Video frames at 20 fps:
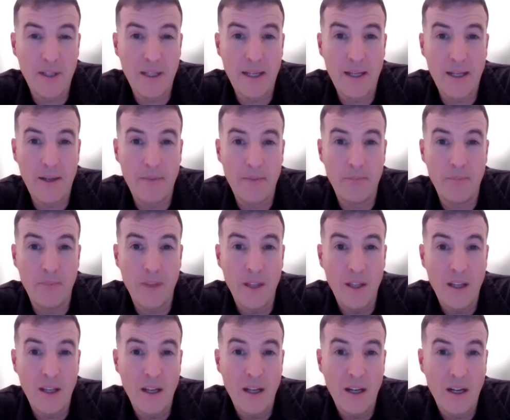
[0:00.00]
Um,
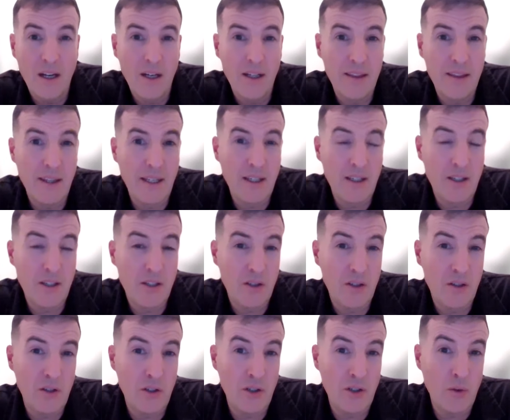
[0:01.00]
I think
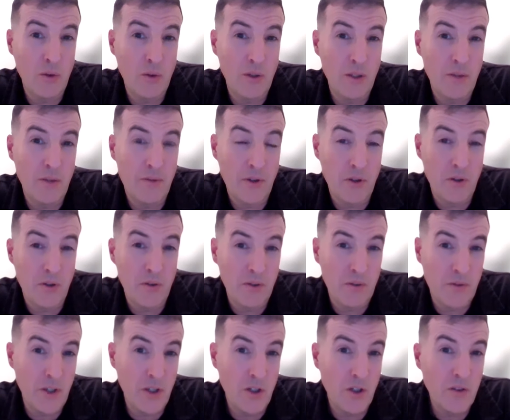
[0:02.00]
you know if you're
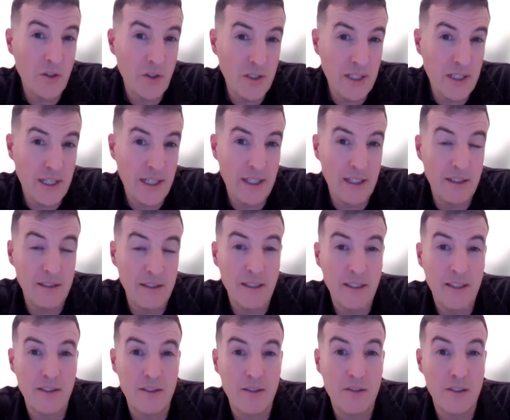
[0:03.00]
if the other knee
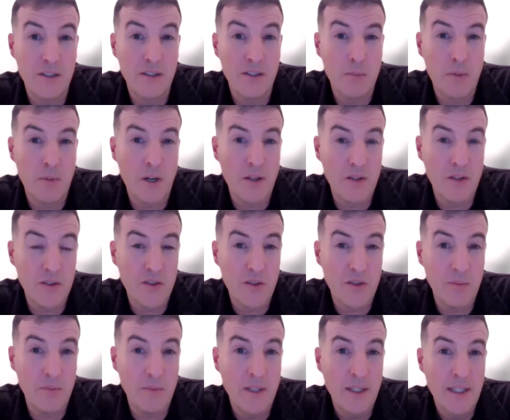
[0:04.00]
is is
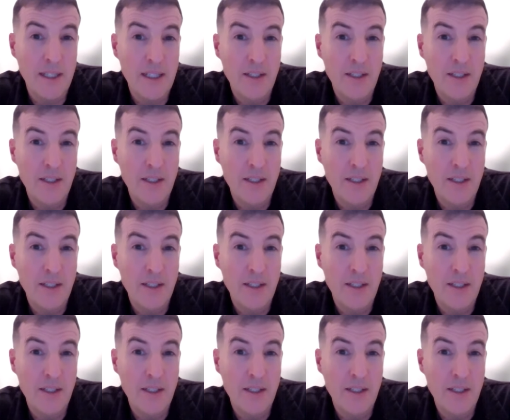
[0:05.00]
bothersome,